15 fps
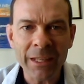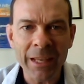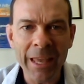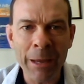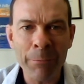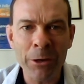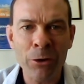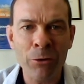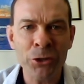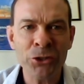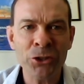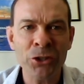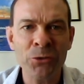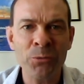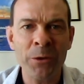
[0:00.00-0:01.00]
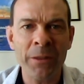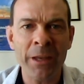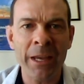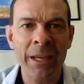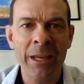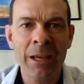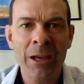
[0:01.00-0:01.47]
And when Christians, when
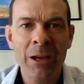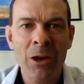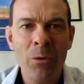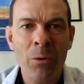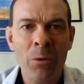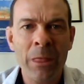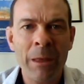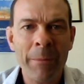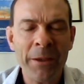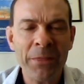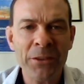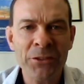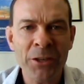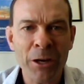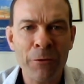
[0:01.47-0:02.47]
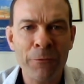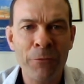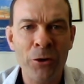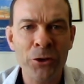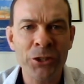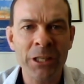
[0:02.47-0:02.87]
they make the sacrifice